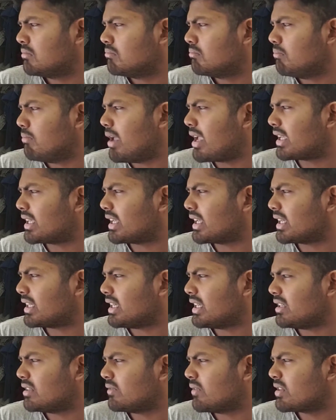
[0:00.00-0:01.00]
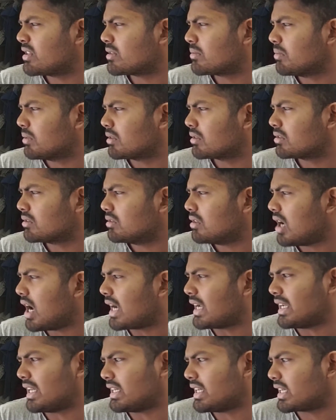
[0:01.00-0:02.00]
making it invisible,
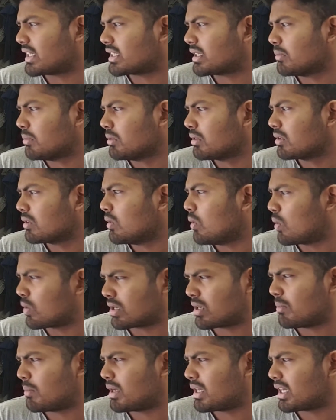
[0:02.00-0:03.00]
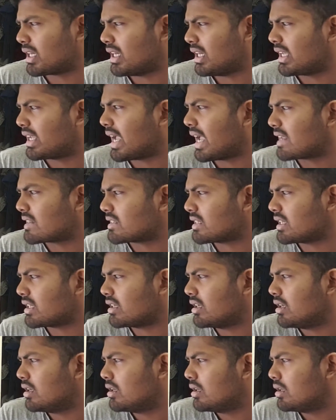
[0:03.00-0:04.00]
undetectable, automatically casting,